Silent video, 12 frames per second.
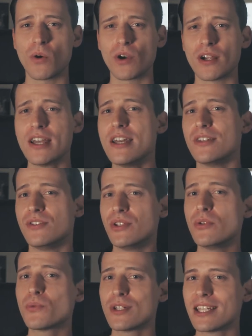Or do
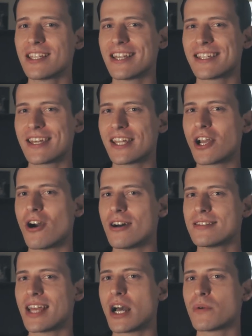you really like getting a
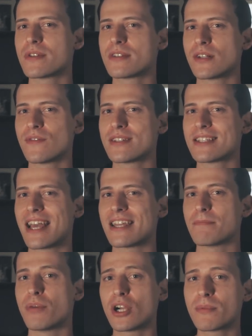hot towel service at
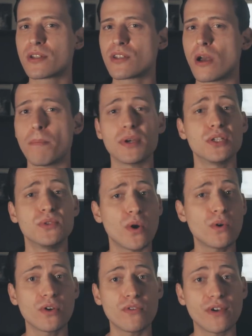a barbershop but you
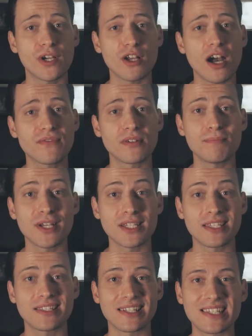don't go very often
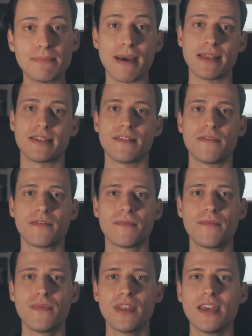because it's expensive?
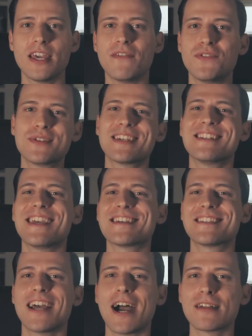If you said
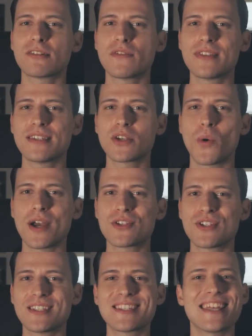yes to either of these
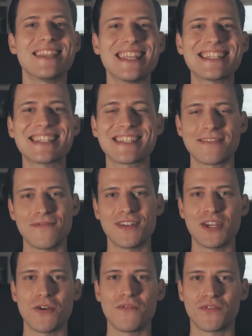questions, then this is the
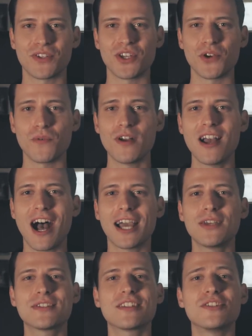video for you. I
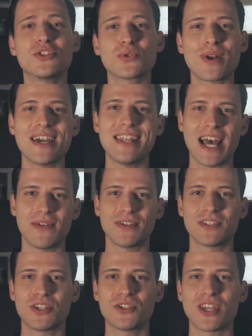used to dread
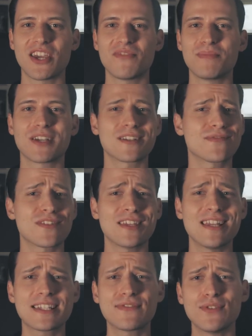having to shave because for the
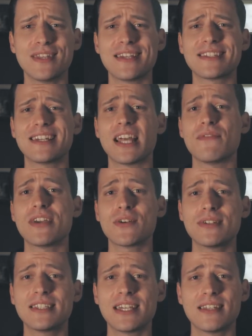next few days I'd have
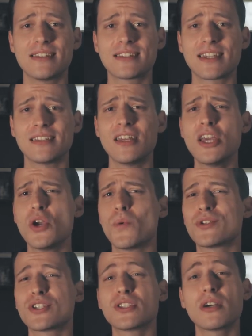irritated skin,
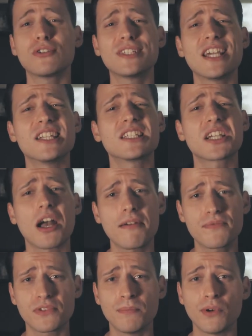which is not only
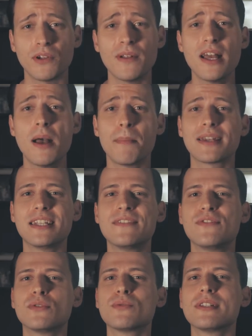uncomfortable, but I'd
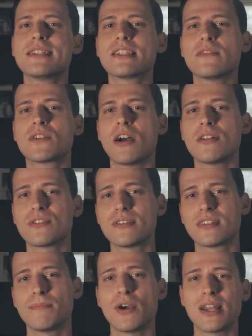feel really
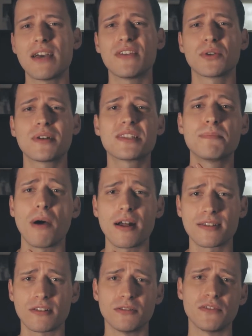self-conscious about having red
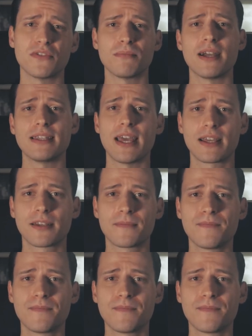spots all over my neck.